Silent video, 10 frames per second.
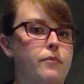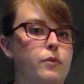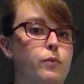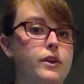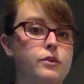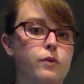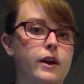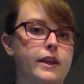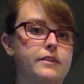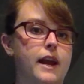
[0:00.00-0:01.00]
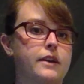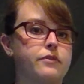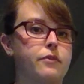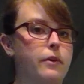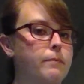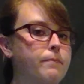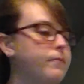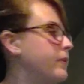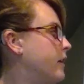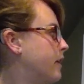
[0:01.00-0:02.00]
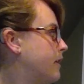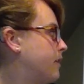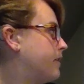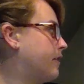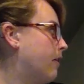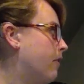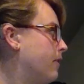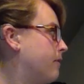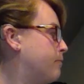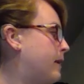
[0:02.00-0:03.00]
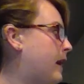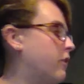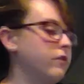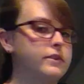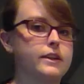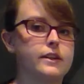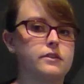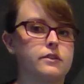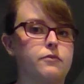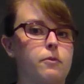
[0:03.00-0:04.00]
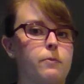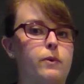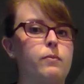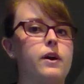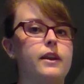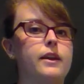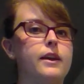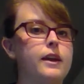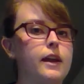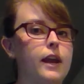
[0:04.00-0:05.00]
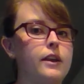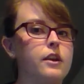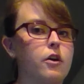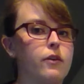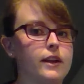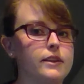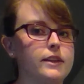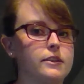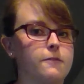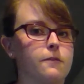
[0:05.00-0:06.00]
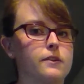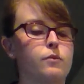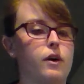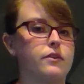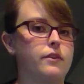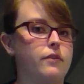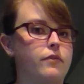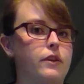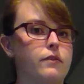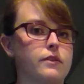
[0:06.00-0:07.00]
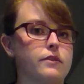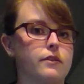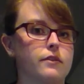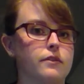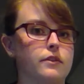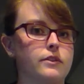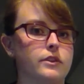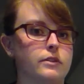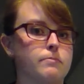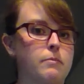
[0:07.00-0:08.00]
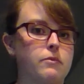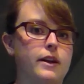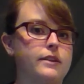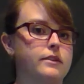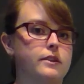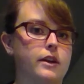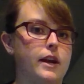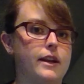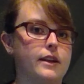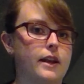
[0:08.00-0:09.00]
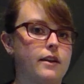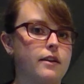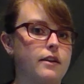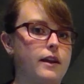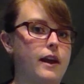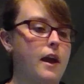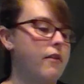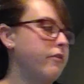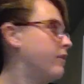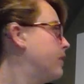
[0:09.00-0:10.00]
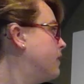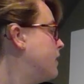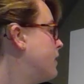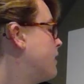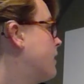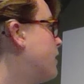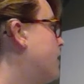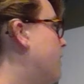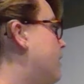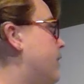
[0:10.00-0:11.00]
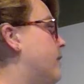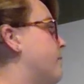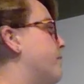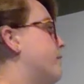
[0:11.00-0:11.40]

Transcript: we do want exact form. So pi over 6 is the form that we want, and knowing at least the first quadrant of the unit circle just memorized is a good idea to have. But